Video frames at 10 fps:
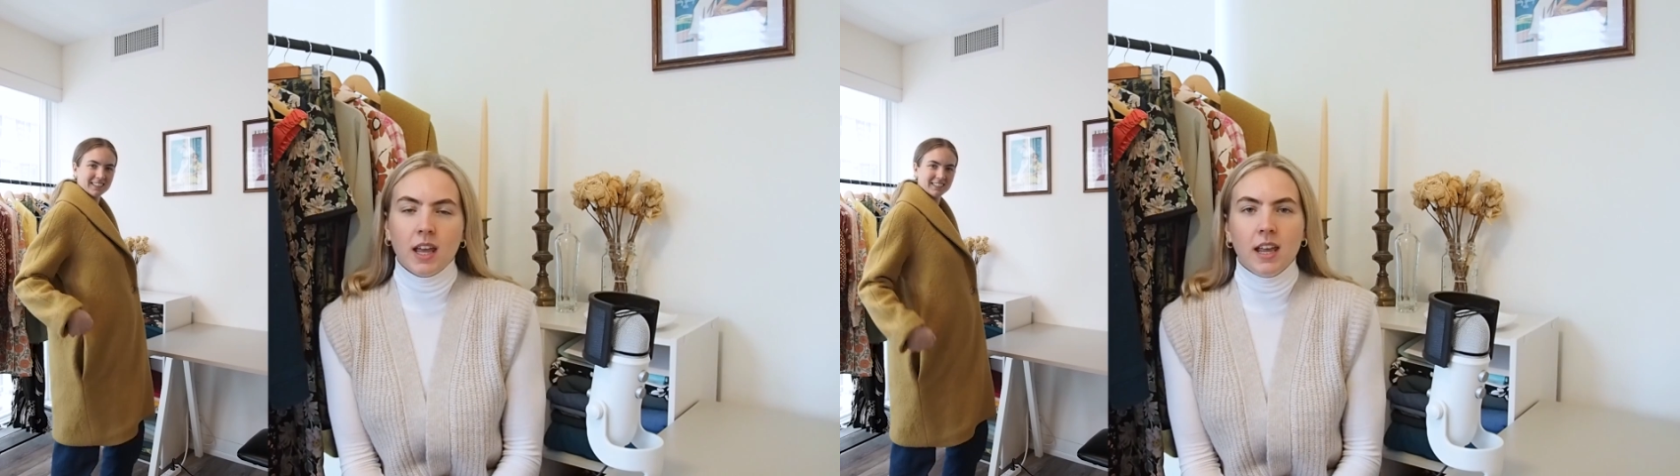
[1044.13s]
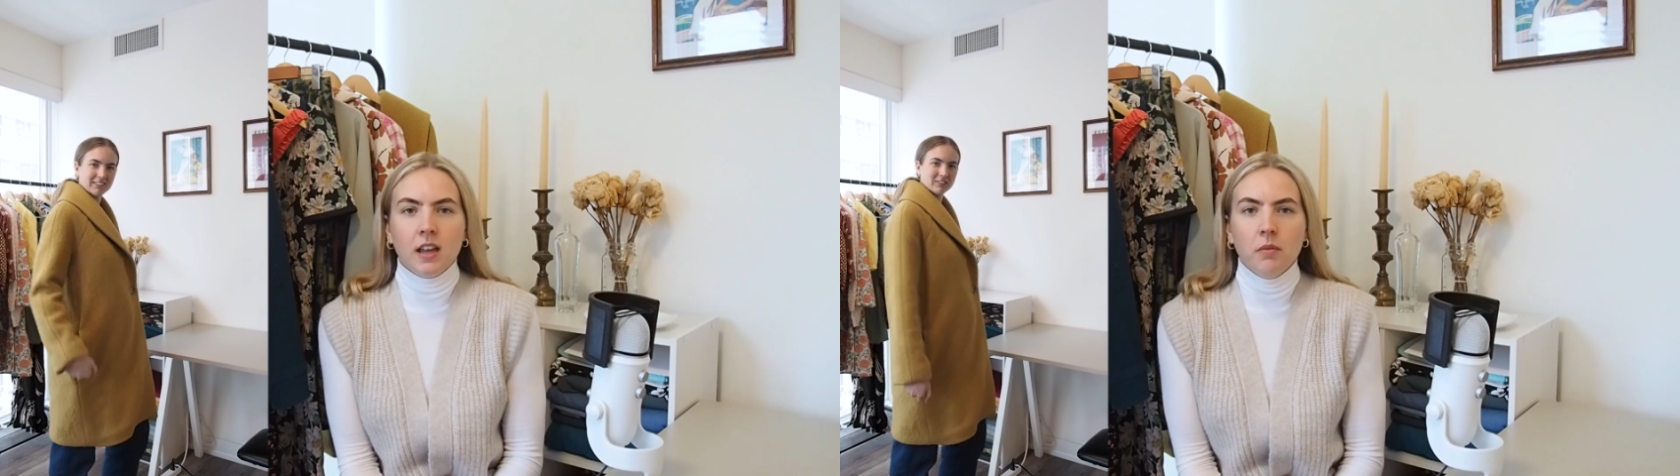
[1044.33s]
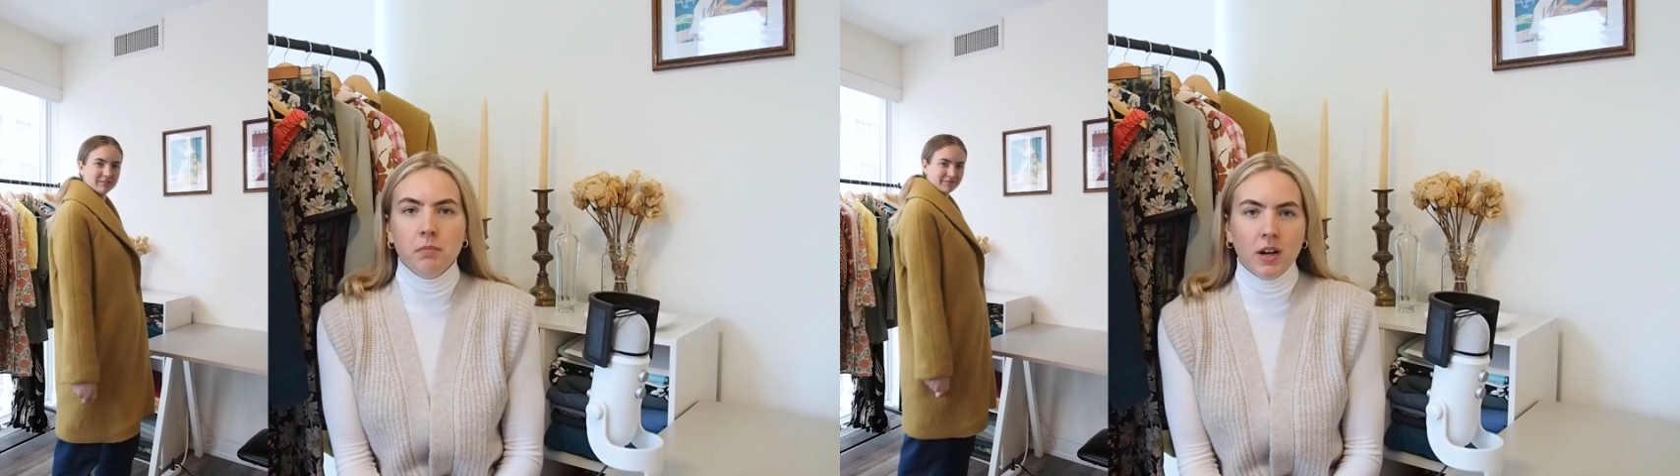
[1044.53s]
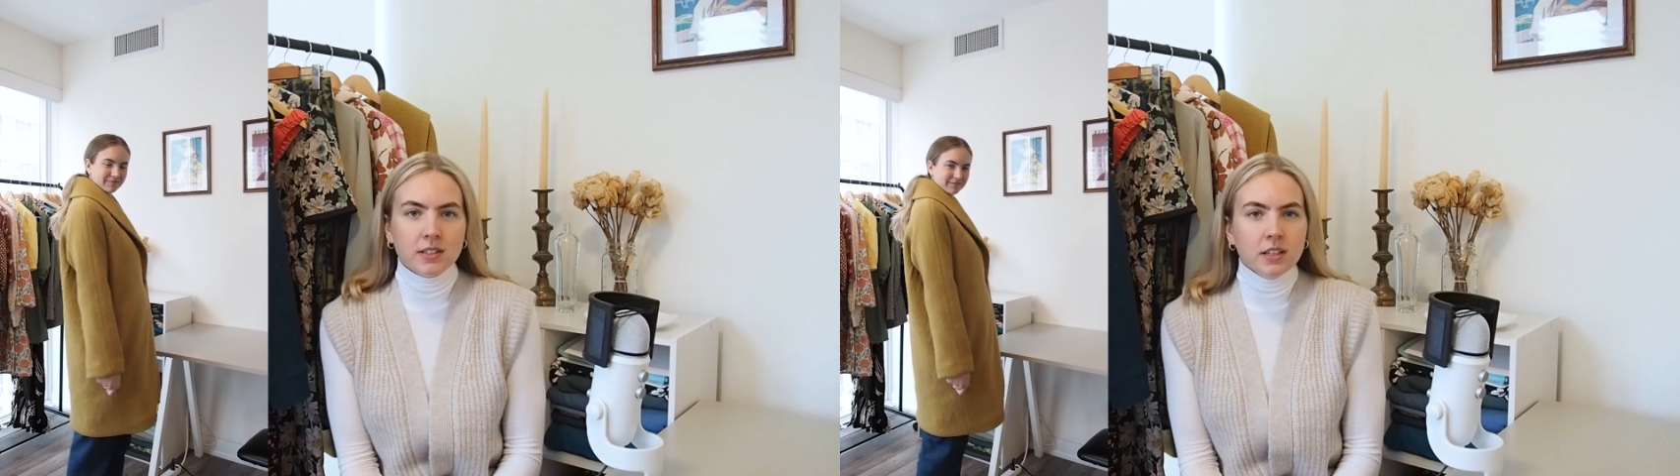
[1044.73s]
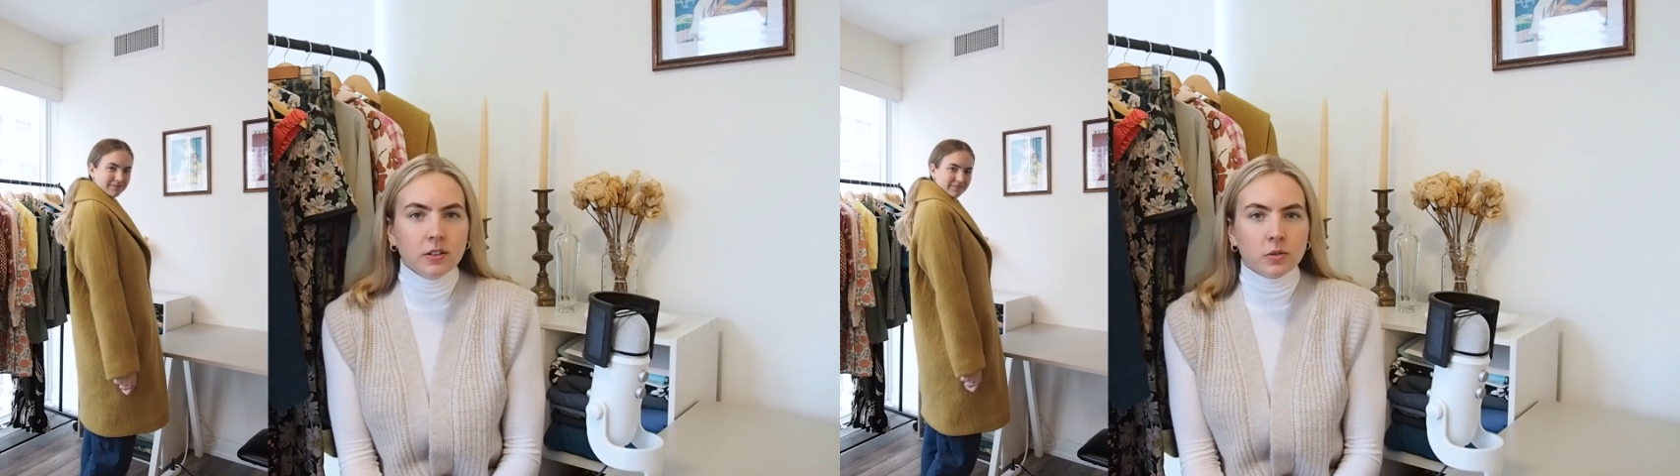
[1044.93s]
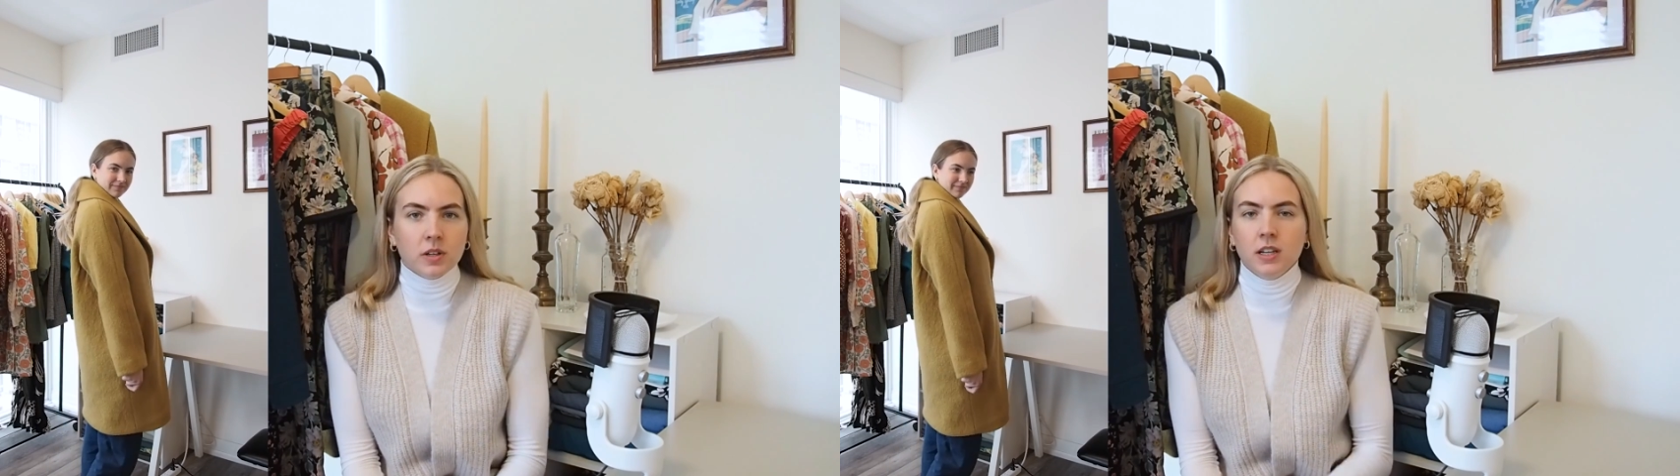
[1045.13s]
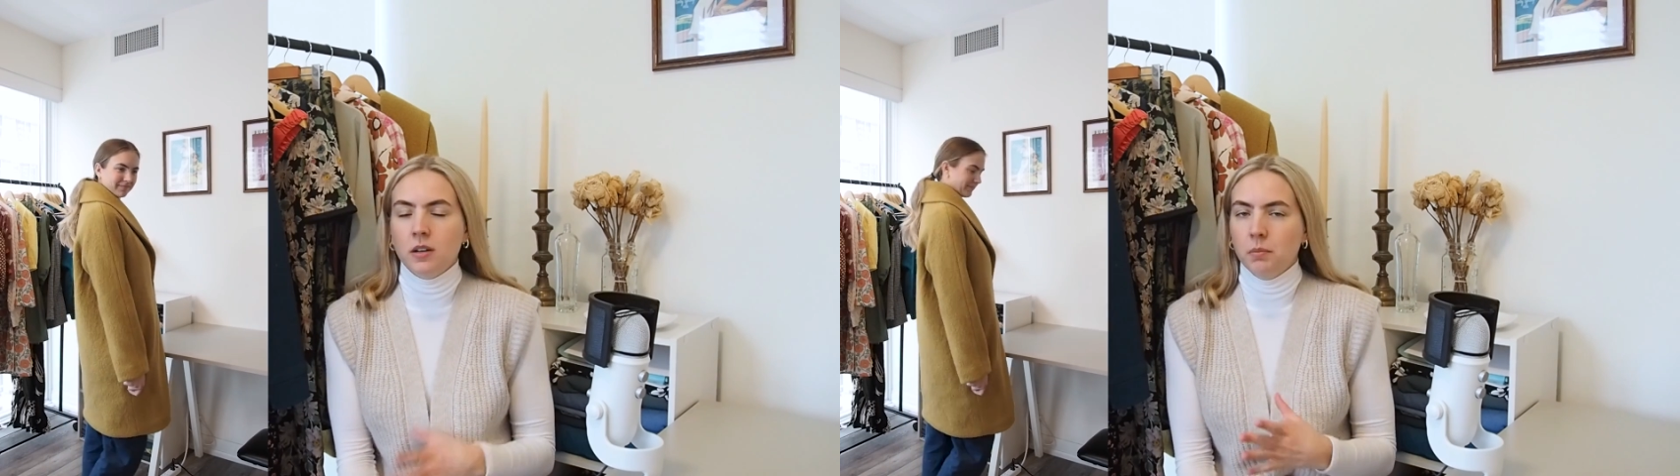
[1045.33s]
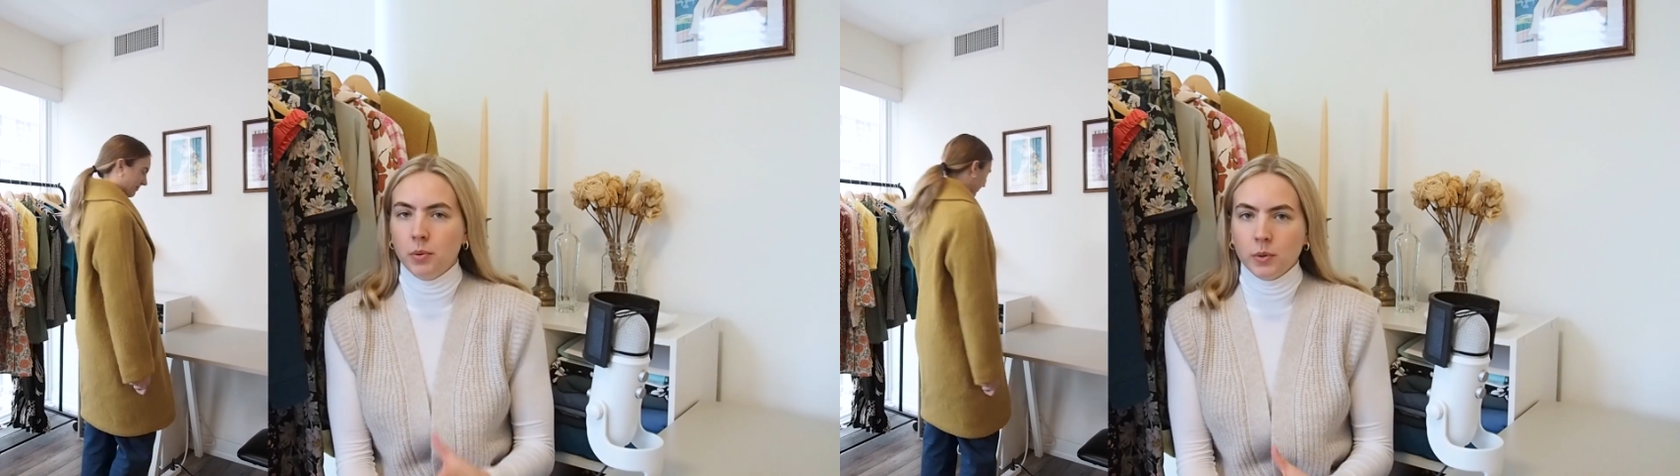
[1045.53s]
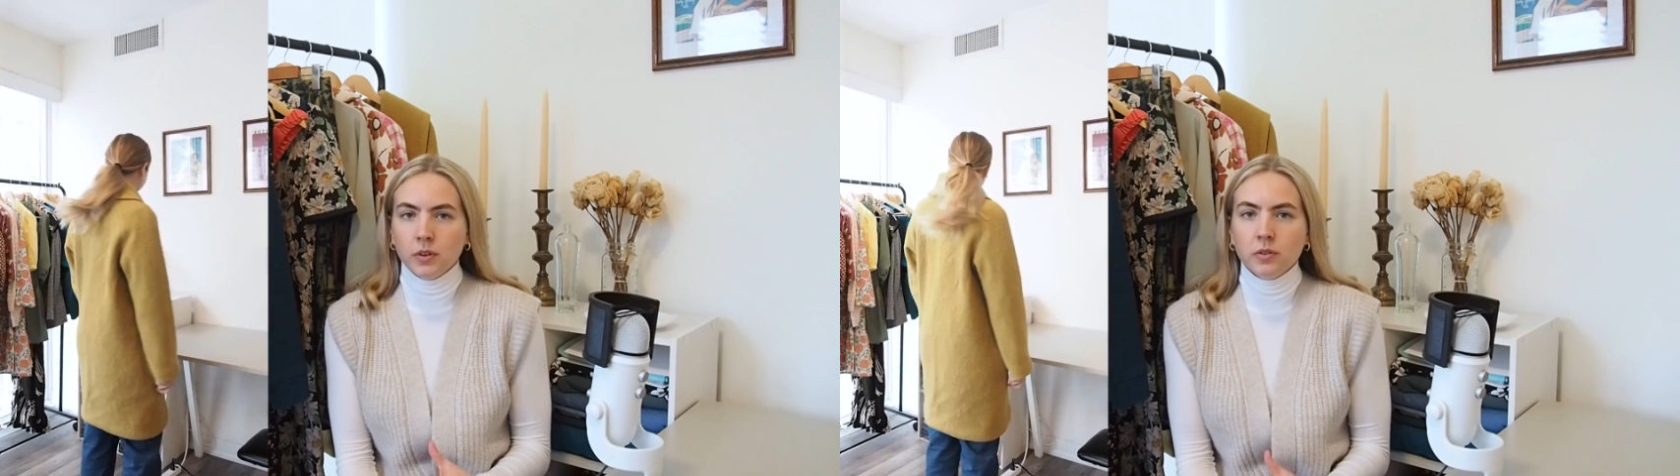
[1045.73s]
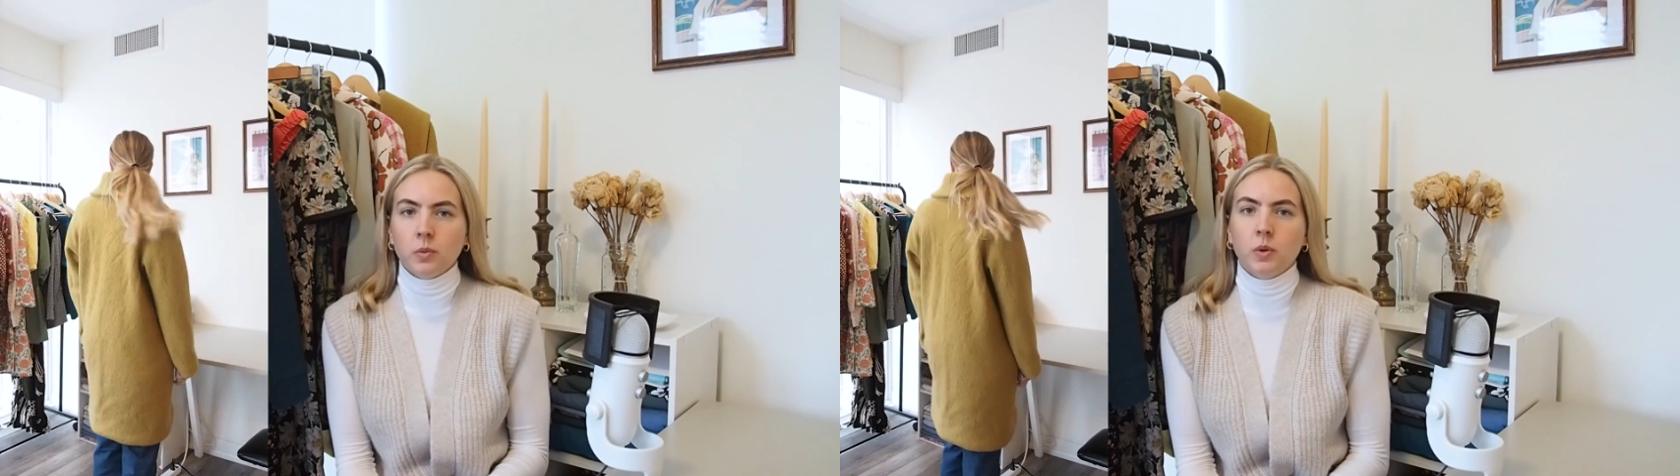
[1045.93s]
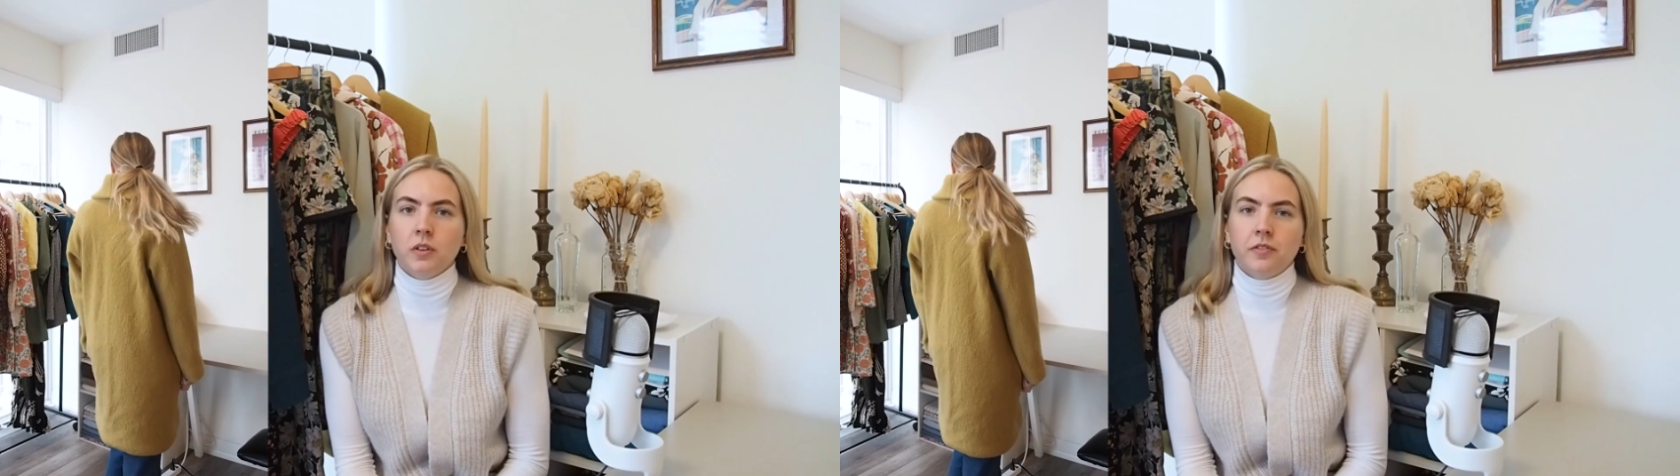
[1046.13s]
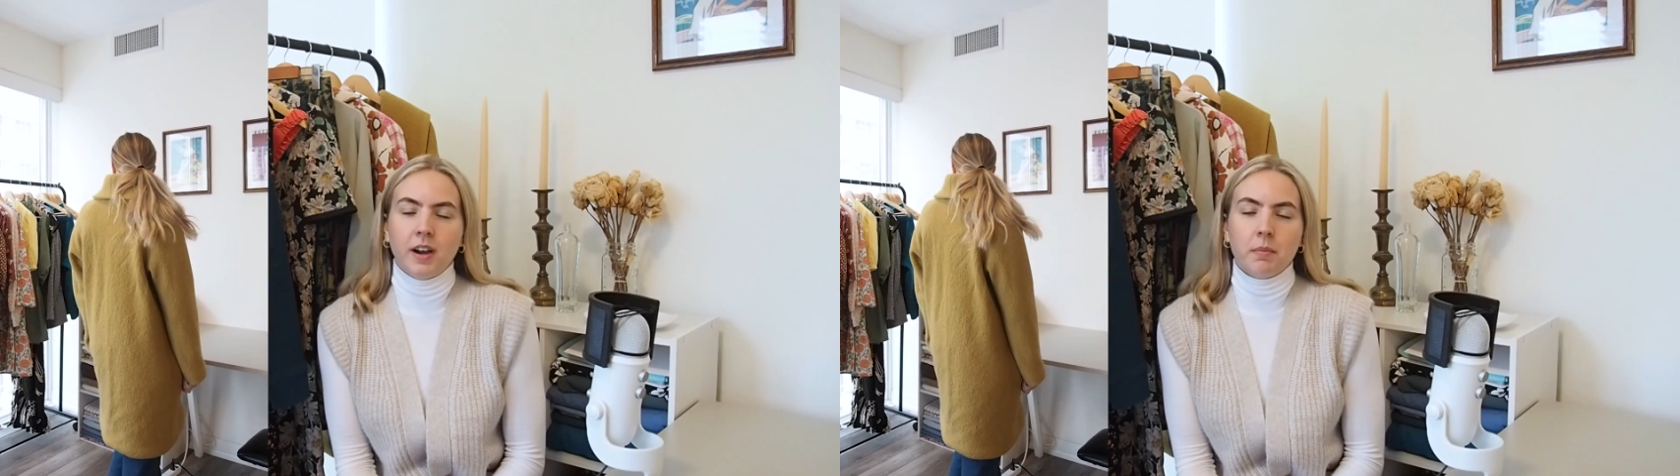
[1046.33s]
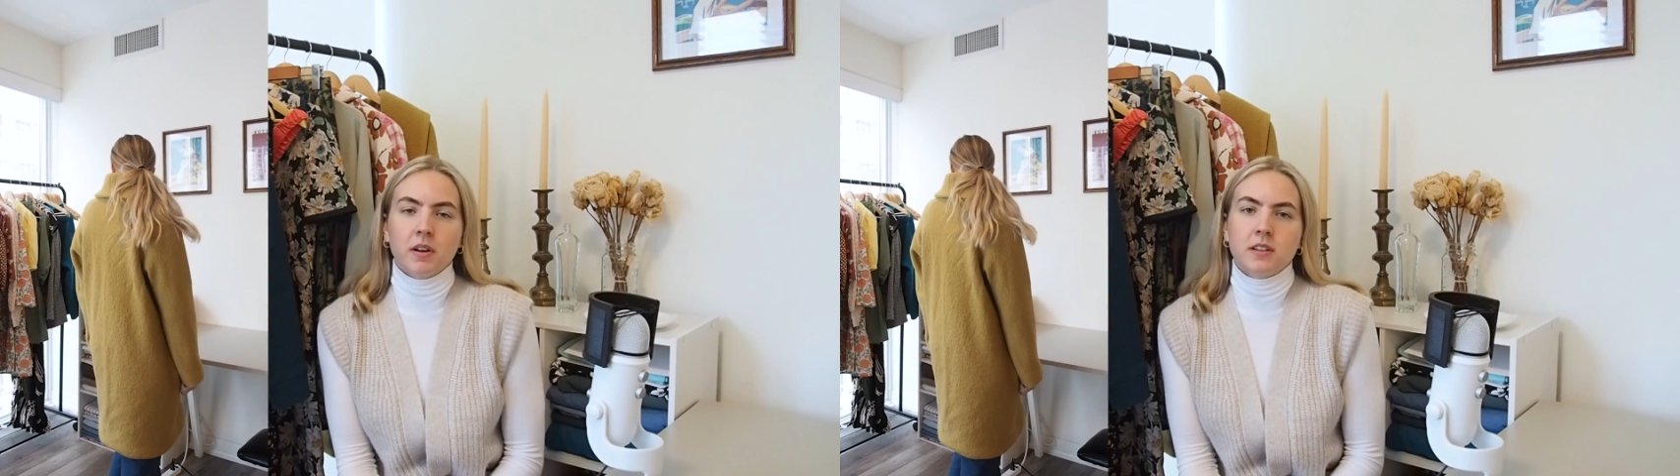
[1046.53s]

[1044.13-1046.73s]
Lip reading: a mossy green boiled wool fabric